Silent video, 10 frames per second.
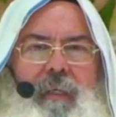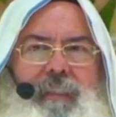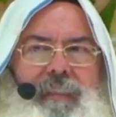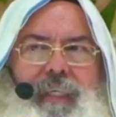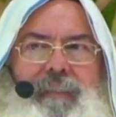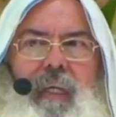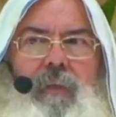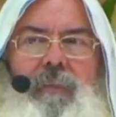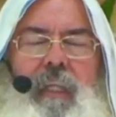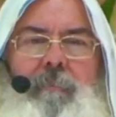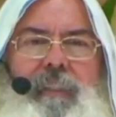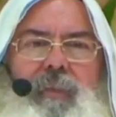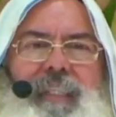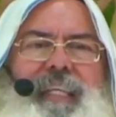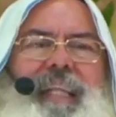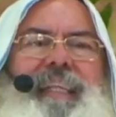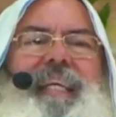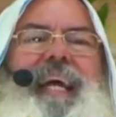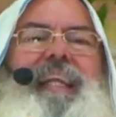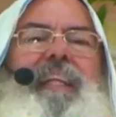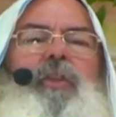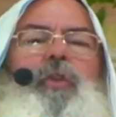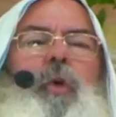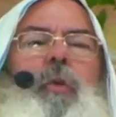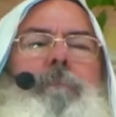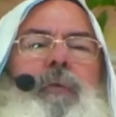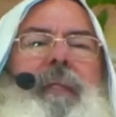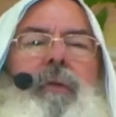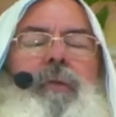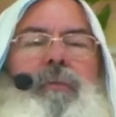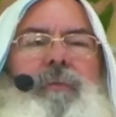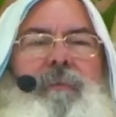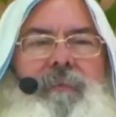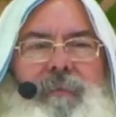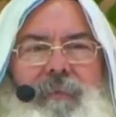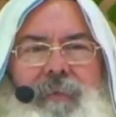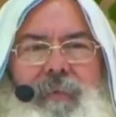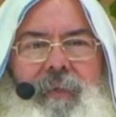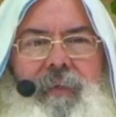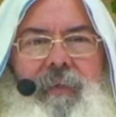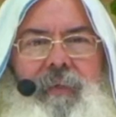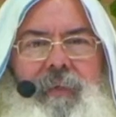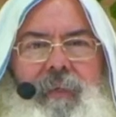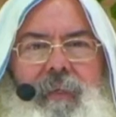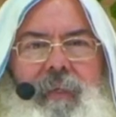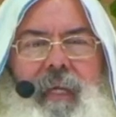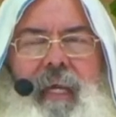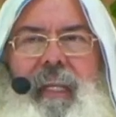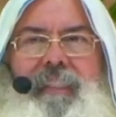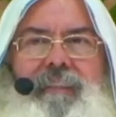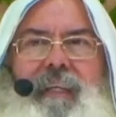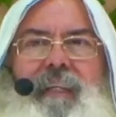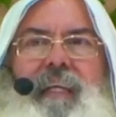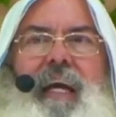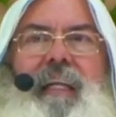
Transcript: The Shabbat is to go into another dimension, brothers. This is not Kabbalah. No.